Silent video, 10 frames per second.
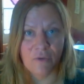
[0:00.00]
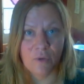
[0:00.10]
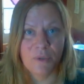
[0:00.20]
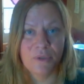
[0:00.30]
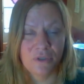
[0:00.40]

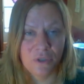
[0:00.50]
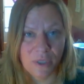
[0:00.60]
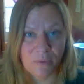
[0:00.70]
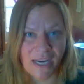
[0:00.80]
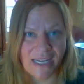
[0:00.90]
full moon is
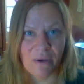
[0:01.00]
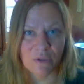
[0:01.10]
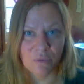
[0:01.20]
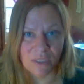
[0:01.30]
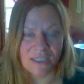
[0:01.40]
doing right now
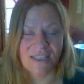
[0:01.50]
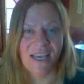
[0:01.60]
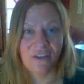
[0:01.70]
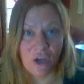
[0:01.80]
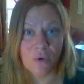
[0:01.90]
is really
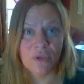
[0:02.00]
saying, no,